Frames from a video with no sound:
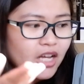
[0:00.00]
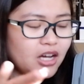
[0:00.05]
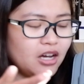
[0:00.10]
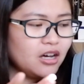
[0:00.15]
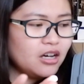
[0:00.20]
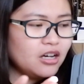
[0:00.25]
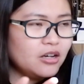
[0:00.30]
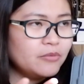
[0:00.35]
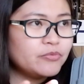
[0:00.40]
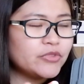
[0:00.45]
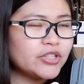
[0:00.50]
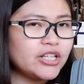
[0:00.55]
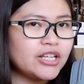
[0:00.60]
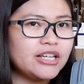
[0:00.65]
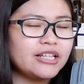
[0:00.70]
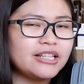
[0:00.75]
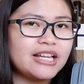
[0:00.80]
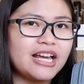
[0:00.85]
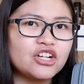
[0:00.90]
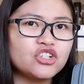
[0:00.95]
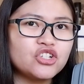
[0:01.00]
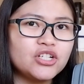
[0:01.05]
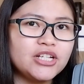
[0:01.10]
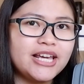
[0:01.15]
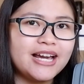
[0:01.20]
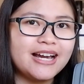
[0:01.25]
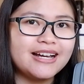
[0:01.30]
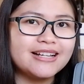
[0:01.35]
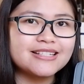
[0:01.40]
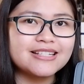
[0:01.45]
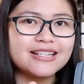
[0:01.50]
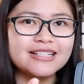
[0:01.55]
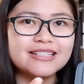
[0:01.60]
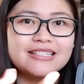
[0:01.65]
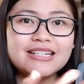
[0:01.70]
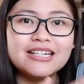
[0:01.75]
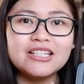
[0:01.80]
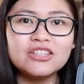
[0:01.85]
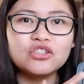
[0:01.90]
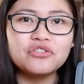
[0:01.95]
it actually has a
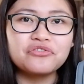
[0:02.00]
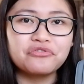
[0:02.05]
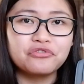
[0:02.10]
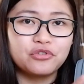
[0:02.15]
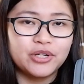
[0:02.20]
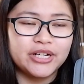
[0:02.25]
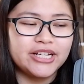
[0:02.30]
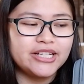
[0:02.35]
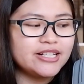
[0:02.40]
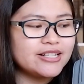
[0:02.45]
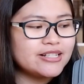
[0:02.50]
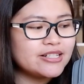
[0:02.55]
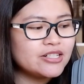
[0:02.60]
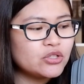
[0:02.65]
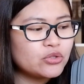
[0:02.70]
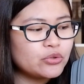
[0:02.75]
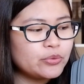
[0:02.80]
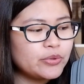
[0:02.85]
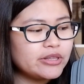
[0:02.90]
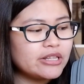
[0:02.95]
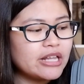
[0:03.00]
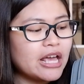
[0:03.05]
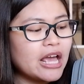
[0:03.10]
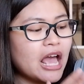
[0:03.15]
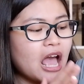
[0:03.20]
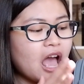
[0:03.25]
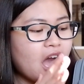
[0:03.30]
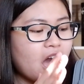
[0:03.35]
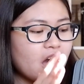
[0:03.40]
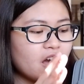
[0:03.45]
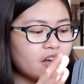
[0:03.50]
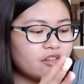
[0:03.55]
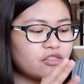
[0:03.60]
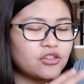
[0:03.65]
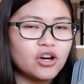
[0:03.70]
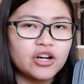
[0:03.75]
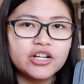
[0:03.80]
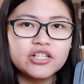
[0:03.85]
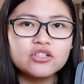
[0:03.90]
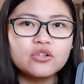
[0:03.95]
tint of grayness into it. I
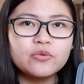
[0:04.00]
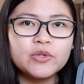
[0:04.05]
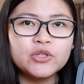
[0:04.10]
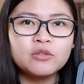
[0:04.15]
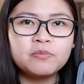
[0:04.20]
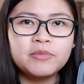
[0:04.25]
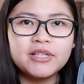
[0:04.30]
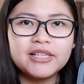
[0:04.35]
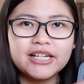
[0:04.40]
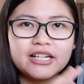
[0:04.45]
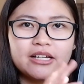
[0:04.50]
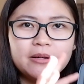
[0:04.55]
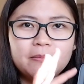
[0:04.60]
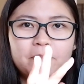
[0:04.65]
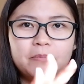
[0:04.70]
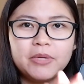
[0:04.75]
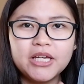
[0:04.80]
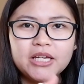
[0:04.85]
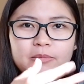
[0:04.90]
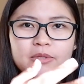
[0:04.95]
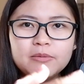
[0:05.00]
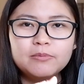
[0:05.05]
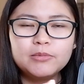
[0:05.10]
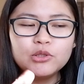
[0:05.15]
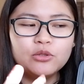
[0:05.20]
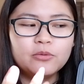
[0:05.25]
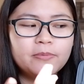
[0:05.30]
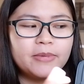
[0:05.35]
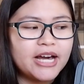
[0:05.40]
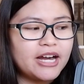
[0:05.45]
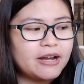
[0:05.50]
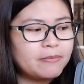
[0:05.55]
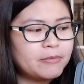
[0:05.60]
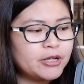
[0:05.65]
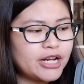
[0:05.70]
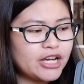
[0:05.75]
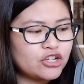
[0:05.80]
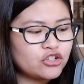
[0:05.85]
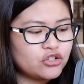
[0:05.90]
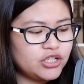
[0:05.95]
thought it's going to be like a baby blue bag, but
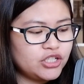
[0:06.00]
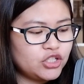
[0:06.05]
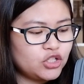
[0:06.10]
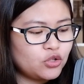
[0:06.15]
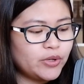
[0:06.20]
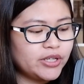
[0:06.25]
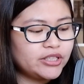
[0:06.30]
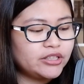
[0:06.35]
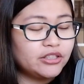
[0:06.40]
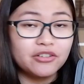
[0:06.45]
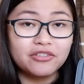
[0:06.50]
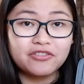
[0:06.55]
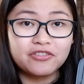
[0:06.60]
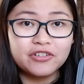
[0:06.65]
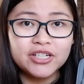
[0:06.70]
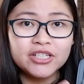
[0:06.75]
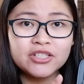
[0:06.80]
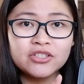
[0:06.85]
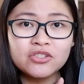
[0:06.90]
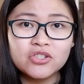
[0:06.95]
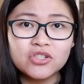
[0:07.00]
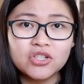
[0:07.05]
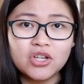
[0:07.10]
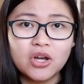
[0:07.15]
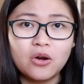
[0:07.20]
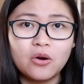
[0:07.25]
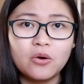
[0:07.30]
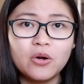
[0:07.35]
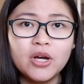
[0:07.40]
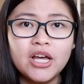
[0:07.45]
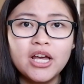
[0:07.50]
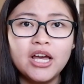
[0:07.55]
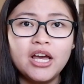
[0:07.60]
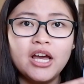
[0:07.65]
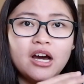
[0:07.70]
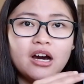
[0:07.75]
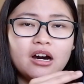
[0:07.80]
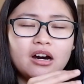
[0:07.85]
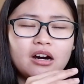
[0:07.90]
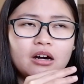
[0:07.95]
actually it's quite different. So
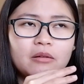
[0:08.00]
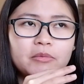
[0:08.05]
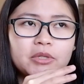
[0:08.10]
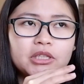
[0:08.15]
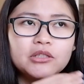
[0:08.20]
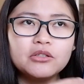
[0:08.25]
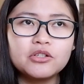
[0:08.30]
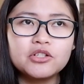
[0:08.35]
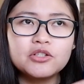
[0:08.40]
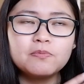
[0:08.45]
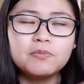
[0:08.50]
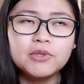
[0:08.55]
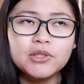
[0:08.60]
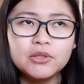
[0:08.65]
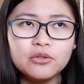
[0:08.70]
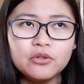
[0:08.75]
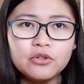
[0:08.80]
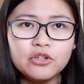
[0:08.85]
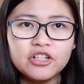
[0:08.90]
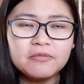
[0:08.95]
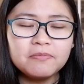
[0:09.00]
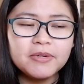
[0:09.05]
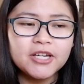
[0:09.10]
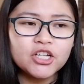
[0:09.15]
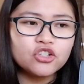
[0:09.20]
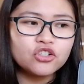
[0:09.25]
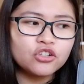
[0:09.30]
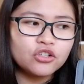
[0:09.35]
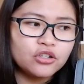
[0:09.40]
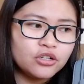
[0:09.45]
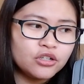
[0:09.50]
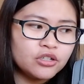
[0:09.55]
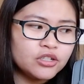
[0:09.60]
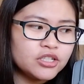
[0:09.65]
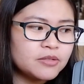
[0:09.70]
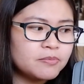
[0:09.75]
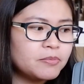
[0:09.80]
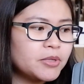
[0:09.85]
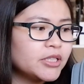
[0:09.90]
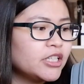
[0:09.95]
it looks blue in
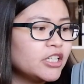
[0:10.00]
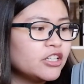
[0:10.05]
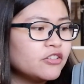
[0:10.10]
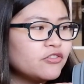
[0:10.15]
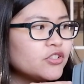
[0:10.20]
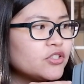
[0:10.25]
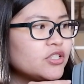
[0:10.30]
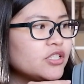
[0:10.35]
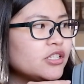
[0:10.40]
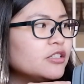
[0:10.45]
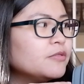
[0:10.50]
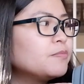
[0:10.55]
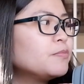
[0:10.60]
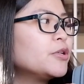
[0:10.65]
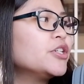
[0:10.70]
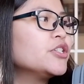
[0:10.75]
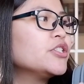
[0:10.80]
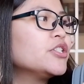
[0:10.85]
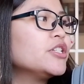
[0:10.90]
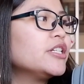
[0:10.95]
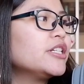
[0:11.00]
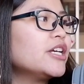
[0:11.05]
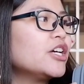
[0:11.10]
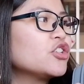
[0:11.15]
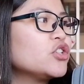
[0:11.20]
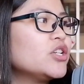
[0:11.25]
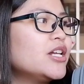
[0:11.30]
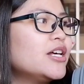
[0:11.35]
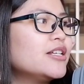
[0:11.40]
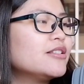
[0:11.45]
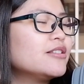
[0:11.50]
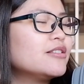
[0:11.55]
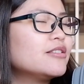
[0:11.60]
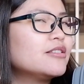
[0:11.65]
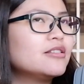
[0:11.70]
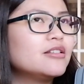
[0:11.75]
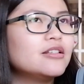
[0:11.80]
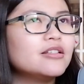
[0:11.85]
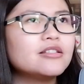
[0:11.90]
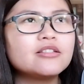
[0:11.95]
pictures, but then if you see the person, it actually has
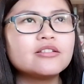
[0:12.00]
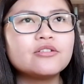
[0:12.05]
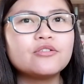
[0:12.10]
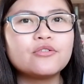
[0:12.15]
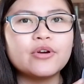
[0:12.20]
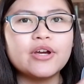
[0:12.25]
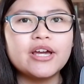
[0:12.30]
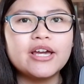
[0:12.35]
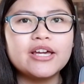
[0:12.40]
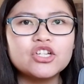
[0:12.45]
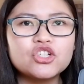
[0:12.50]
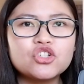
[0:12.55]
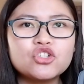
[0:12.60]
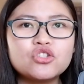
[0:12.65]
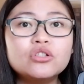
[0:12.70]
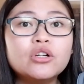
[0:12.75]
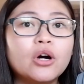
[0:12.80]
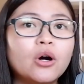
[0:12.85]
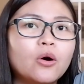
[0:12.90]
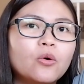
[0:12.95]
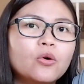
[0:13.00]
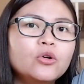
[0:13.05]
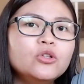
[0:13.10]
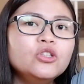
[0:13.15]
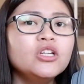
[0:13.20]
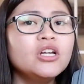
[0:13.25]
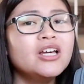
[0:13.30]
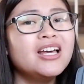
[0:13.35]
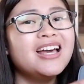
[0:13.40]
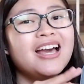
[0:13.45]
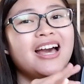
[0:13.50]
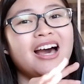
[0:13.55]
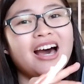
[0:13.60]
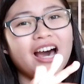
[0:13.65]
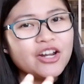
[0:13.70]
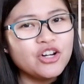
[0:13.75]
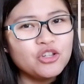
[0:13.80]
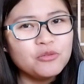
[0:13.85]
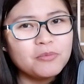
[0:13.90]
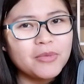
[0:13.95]
this grayish tone.
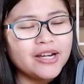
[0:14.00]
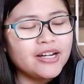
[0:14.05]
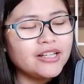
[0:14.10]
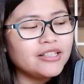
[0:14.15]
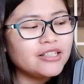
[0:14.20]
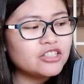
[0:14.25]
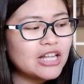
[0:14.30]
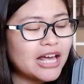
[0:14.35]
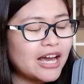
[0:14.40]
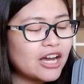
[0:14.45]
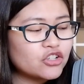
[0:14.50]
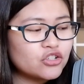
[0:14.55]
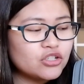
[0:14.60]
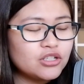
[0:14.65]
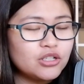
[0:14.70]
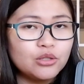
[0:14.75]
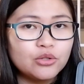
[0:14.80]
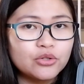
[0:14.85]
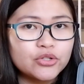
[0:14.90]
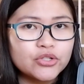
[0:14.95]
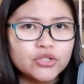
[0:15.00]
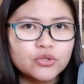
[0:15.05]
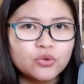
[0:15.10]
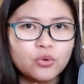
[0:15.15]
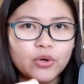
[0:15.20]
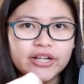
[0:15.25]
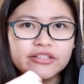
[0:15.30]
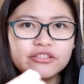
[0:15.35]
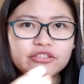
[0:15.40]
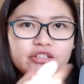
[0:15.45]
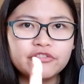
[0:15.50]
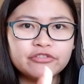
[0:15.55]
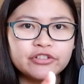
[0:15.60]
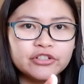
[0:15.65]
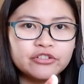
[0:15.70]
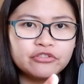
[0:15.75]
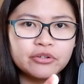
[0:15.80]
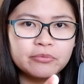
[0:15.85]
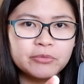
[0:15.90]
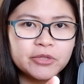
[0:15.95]
I don't mind it. It actually looks quite
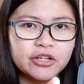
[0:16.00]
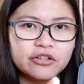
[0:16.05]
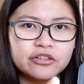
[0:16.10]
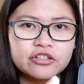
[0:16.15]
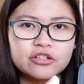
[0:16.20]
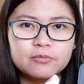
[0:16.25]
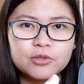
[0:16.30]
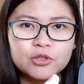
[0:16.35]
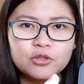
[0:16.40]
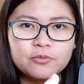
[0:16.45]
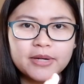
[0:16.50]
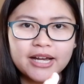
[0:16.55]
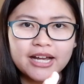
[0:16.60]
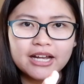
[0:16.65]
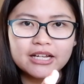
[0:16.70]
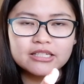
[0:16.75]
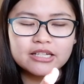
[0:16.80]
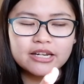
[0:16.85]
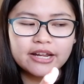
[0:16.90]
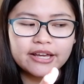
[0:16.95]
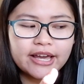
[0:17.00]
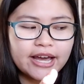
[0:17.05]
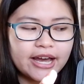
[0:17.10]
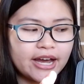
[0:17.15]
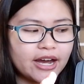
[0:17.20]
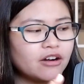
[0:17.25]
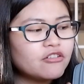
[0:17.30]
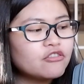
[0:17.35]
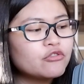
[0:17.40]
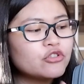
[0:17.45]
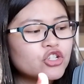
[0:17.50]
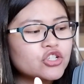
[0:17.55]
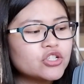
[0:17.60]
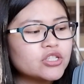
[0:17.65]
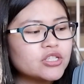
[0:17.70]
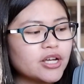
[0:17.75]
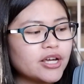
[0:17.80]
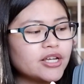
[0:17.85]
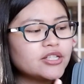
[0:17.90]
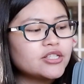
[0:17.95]
different from the other blue bags that I have, which is
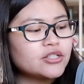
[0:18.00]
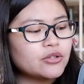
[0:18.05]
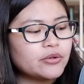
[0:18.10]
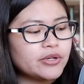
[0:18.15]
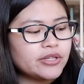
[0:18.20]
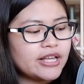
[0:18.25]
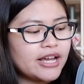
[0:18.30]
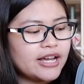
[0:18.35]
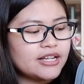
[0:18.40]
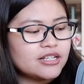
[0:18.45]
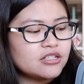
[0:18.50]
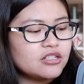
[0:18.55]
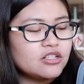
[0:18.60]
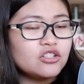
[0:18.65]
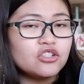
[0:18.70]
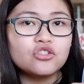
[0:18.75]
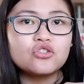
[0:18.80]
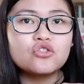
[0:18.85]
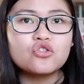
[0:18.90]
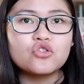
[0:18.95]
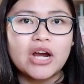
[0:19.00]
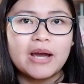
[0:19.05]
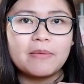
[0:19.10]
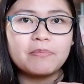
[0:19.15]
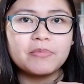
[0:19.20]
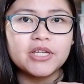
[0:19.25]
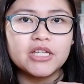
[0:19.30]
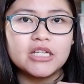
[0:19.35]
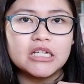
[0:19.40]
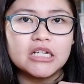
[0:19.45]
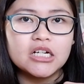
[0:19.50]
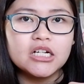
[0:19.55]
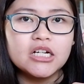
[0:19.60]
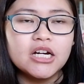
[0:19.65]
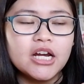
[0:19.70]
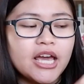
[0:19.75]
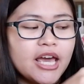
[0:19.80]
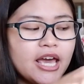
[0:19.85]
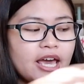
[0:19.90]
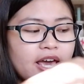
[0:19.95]
nice. So it has this strap
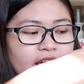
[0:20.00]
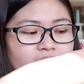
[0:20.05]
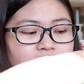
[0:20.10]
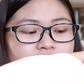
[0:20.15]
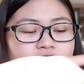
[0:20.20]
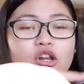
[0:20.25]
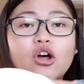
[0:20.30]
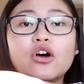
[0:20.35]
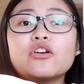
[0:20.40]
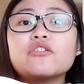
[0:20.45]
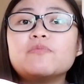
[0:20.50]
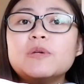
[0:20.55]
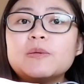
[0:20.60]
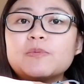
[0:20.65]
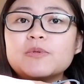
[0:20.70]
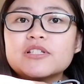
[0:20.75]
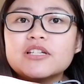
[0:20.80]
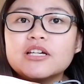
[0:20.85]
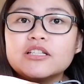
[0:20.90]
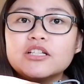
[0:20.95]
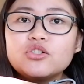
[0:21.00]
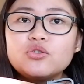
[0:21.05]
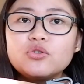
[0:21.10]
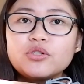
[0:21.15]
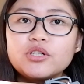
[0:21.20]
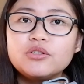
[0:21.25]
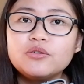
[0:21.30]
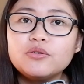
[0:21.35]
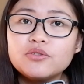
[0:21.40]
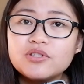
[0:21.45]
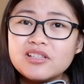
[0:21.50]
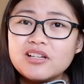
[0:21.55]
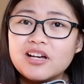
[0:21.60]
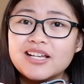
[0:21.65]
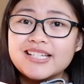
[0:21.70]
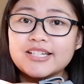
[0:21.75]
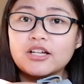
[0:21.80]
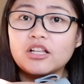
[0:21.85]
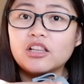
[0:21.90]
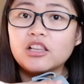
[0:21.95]
here, and a lot of people say that you can use it
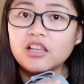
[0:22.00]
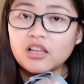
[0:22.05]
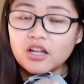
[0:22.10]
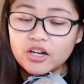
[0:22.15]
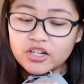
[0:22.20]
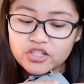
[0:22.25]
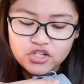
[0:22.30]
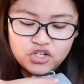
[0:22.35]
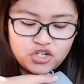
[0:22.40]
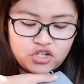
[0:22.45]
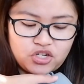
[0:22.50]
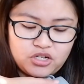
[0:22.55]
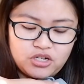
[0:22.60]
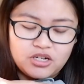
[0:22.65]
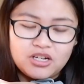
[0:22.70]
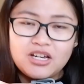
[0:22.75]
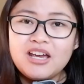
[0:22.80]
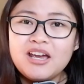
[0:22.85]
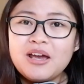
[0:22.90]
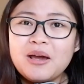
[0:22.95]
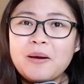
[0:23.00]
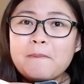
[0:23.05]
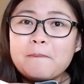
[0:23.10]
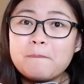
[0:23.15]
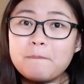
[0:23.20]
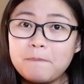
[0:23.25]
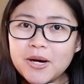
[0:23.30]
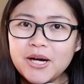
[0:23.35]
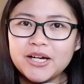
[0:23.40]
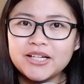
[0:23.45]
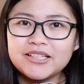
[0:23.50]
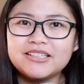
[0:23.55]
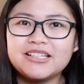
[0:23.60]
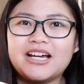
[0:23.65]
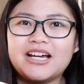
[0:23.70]
as a clutch. But